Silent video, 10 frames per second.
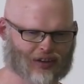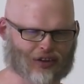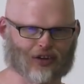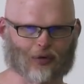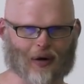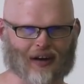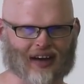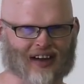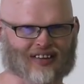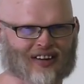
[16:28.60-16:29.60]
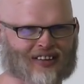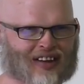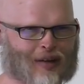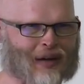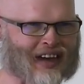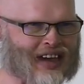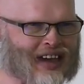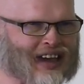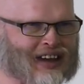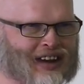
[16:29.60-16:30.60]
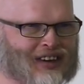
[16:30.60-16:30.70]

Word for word: This is where I guess this gets a bit geeky and